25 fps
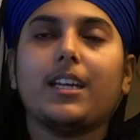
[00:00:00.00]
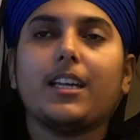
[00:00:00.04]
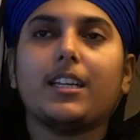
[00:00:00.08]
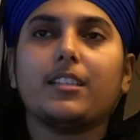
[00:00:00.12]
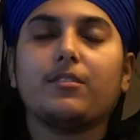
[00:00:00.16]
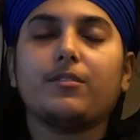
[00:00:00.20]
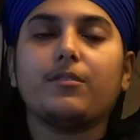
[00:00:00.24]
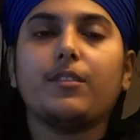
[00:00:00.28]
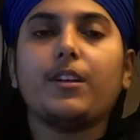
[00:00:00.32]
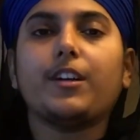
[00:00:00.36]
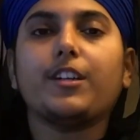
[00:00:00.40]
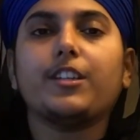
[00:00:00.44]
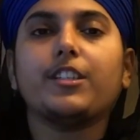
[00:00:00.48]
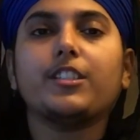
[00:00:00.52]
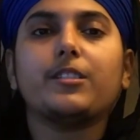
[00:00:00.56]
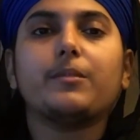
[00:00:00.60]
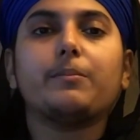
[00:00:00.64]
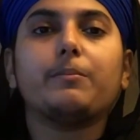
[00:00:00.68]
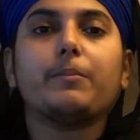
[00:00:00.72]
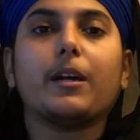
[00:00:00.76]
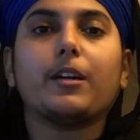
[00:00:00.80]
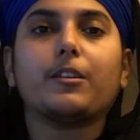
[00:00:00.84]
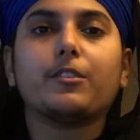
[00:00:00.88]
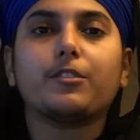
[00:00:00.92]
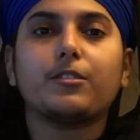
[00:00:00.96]
It's very
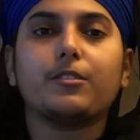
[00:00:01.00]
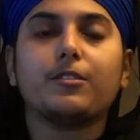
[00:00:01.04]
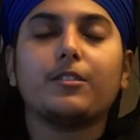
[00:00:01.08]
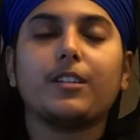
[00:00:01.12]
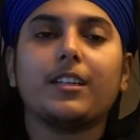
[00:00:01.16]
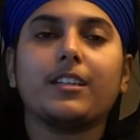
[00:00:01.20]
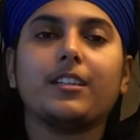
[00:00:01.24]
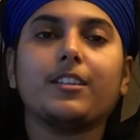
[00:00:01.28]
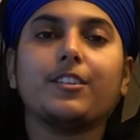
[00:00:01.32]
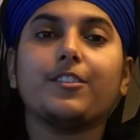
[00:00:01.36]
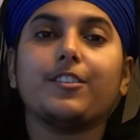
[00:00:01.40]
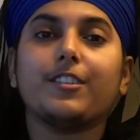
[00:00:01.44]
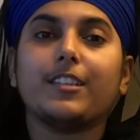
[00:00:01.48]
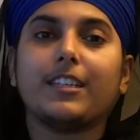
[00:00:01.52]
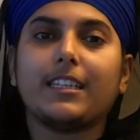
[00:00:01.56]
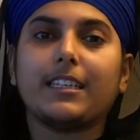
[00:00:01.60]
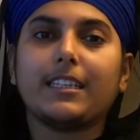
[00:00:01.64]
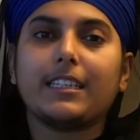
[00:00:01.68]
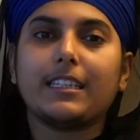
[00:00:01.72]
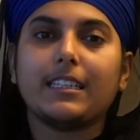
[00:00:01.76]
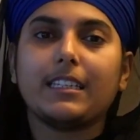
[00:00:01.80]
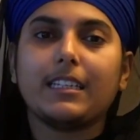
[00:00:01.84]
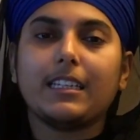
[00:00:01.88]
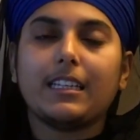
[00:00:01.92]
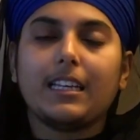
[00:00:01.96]
special and
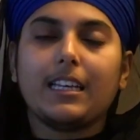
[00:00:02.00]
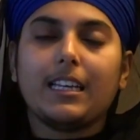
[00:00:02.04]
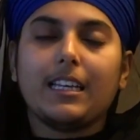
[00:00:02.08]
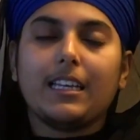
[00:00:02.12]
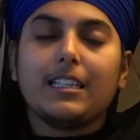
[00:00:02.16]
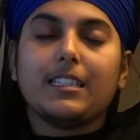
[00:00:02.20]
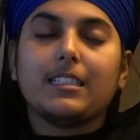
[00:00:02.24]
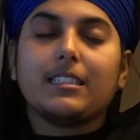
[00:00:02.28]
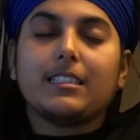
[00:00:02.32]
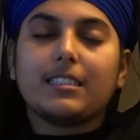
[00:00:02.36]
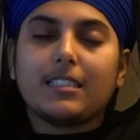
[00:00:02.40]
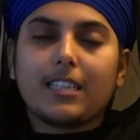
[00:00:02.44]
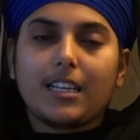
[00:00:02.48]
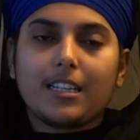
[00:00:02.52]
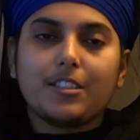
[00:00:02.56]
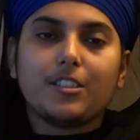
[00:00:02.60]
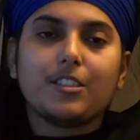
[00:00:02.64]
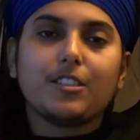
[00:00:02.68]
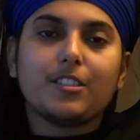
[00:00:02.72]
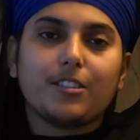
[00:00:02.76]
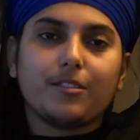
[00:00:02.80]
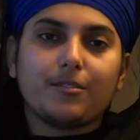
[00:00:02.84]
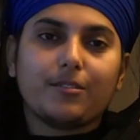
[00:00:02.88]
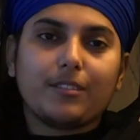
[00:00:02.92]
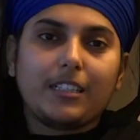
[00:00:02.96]
unique. Such
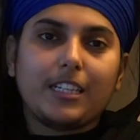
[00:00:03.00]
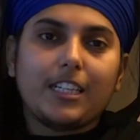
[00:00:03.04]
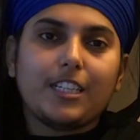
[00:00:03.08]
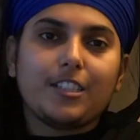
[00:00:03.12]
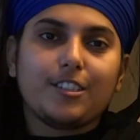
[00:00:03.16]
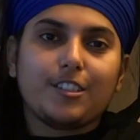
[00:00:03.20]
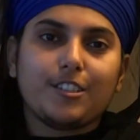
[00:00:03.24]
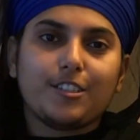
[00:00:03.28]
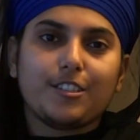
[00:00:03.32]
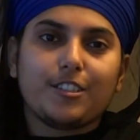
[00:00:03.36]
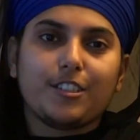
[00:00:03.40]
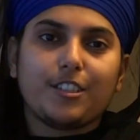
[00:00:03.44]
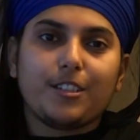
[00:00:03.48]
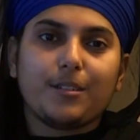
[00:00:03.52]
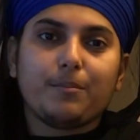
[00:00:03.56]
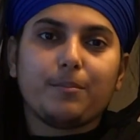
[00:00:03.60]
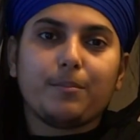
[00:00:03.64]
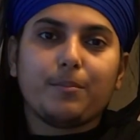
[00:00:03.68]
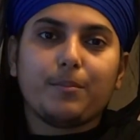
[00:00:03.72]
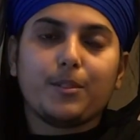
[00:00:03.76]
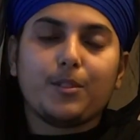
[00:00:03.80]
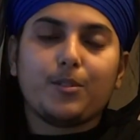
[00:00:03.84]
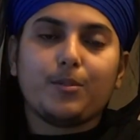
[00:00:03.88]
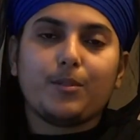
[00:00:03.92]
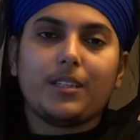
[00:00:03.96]
is the
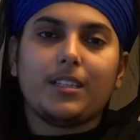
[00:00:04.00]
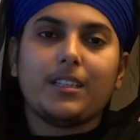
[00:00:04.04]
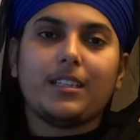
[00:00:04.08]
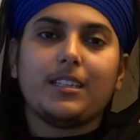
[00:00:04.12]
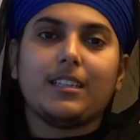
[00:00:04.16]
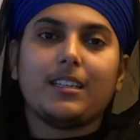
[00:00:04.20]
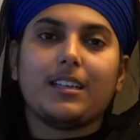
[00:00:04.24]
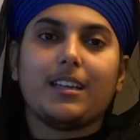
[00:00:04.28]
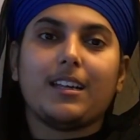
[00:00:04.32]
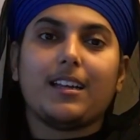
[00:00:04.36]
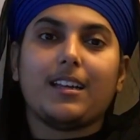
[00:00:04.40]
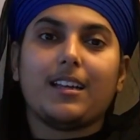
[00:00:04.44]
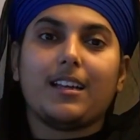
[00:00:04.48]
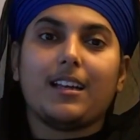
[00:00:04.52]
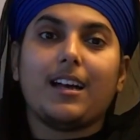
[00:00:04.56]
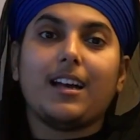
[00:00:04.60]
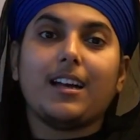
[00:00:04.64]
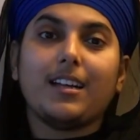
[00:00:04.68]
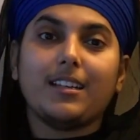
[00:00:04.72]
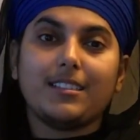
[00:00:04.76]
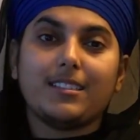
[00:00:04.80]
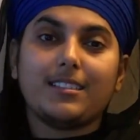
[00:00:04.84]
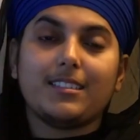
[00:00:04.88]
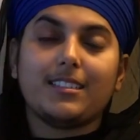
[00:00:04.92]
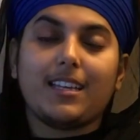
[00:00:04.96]
relationship between
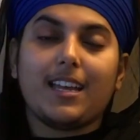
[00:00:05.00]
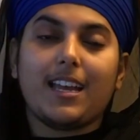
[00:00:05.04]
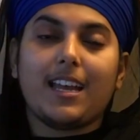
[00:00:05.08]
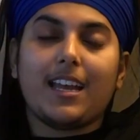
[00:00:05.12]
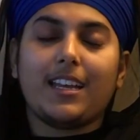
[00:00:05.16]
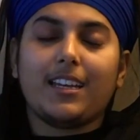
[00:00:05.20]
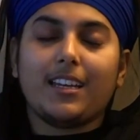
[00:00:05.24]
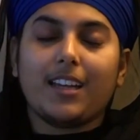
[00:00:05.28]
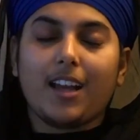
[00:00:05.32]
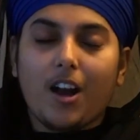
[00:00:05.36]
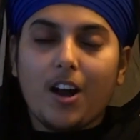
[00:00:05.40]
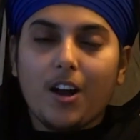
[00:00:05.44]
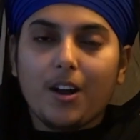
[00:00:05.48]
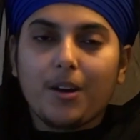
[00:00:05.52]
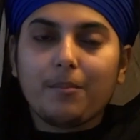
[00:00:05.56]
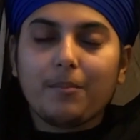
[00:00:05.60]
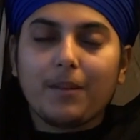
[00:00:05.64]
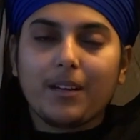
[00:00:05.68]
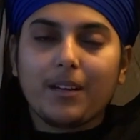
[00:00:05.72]
us and our